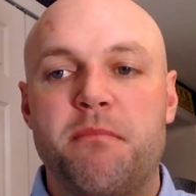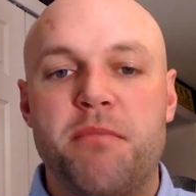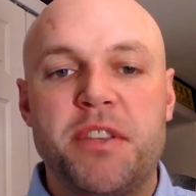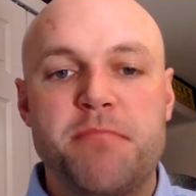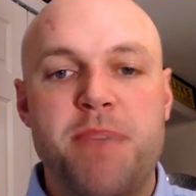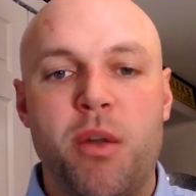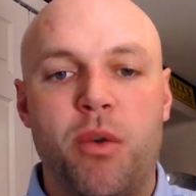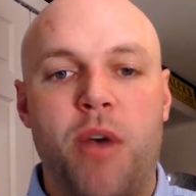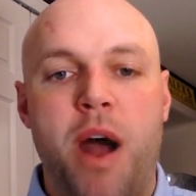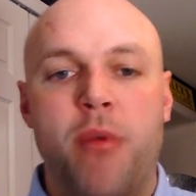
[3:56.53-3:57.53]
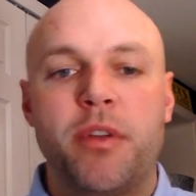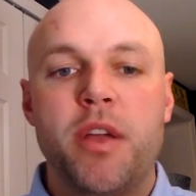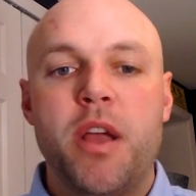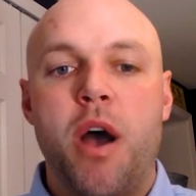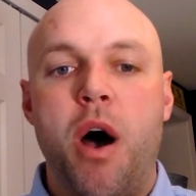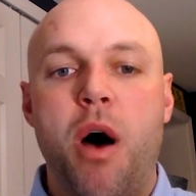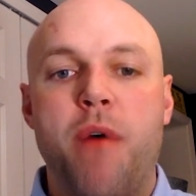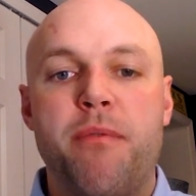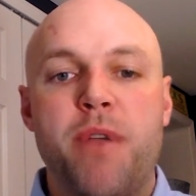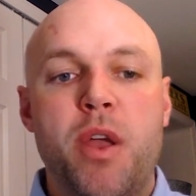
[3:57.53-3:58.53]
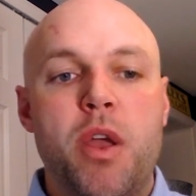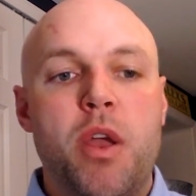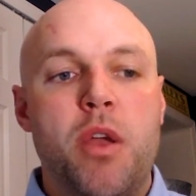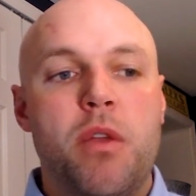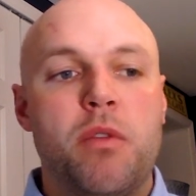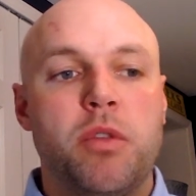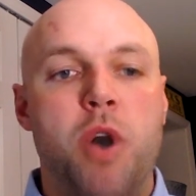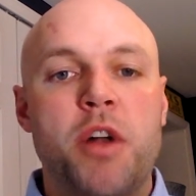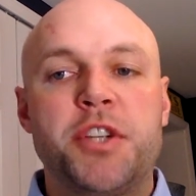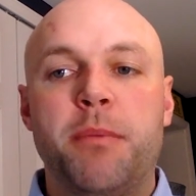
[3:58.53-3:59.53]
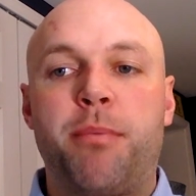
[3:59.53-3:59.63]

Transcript: this middle ground of launching